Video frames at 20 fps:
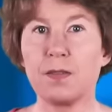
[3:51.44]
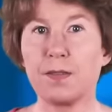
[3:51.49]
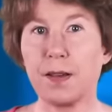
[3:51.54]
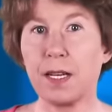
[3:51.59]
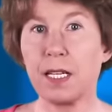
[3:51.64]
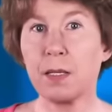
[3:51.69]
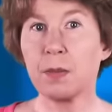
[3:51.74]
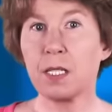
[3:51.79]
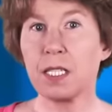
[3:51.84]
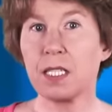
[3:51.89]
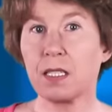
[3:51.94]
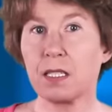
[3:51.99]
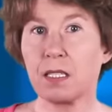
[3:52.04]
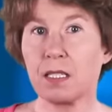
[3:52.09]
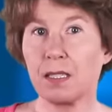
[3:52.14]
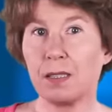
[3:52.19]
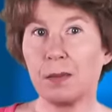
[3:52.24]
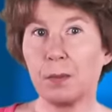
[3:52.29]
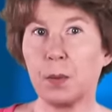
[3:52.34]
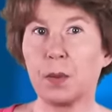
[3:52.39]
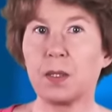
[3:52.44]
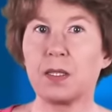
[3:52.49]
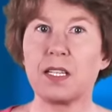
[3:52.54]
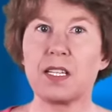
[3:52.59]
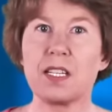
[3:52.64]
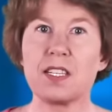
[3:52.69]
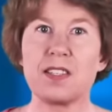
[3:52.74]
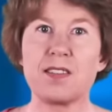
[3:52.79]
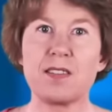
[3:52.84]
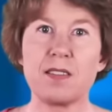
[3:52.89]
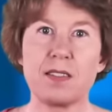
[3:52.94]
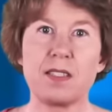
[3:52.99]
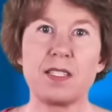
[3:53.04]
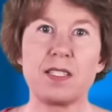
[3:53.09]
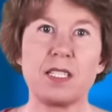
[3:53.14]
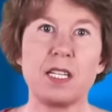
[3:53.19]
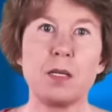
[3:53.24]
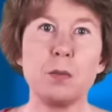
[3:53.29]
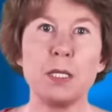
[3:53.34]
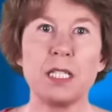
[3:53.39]
famous example is the
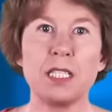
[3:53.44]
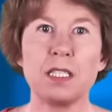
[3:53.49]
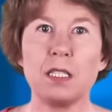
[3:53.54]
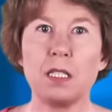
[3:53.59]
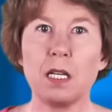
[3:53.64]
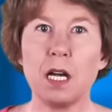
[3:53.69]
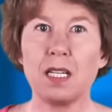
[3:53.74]
seemingly